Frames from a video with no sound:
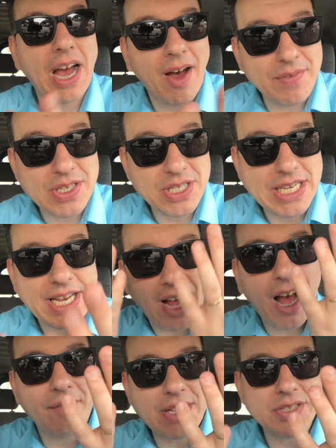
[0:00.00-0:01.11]
Obviously,
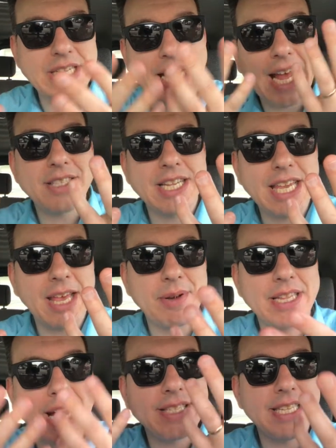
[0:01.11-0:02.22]
that's the gimmick.
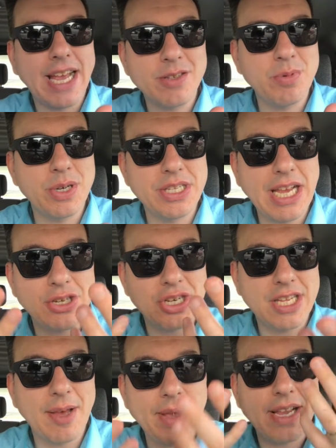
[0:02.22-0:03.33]
That's the exploitation
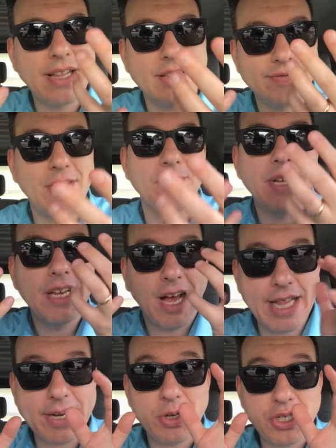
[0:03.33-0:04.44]
gimmick in this film.
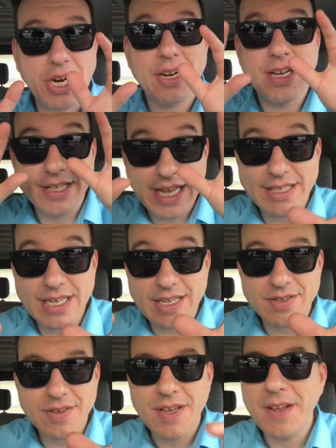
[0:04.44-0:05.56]
Electric chair. That's it
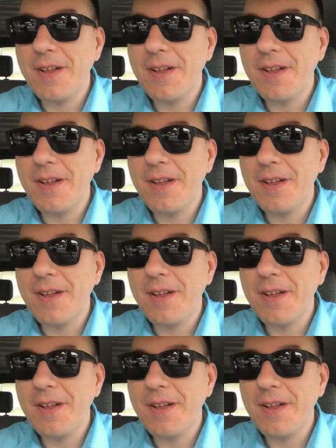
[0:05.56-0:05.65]
is.